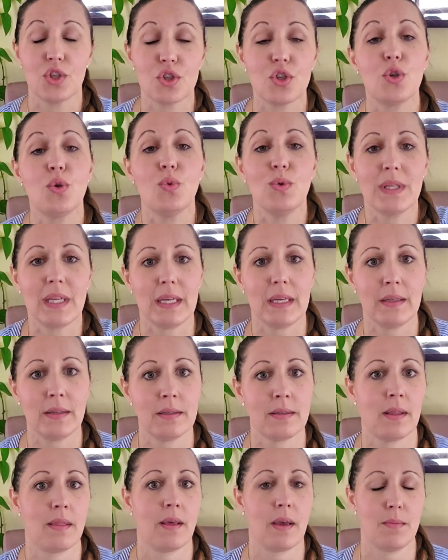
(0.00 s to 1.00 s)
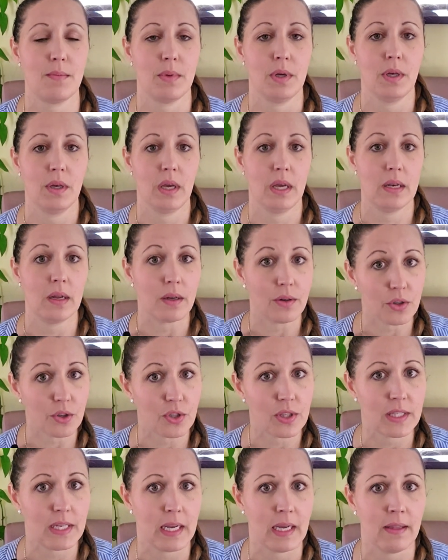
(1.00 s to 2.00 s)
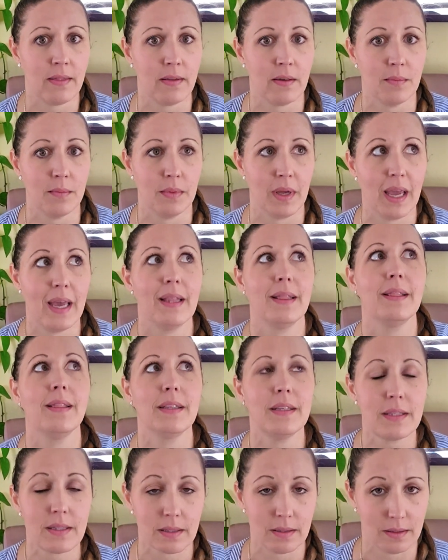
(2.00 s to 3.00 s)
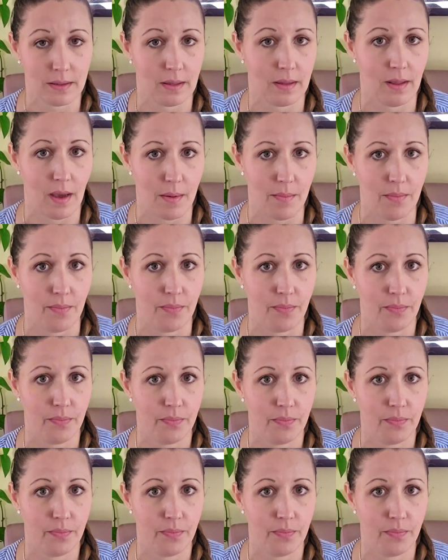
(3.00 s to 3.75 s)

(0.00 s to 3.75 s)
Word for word: tuned into them and understand them and listen to them.